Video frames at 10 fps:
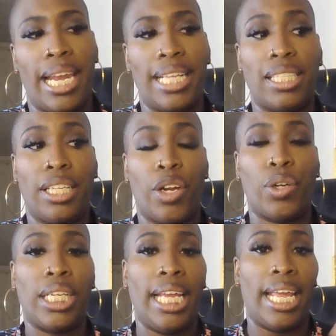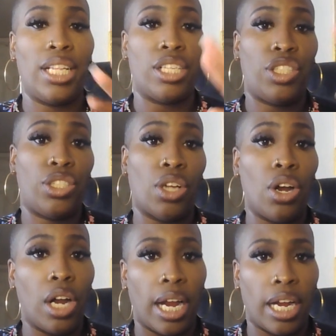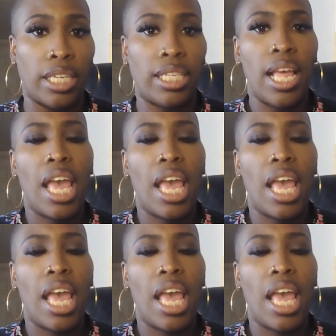It is literally in the stars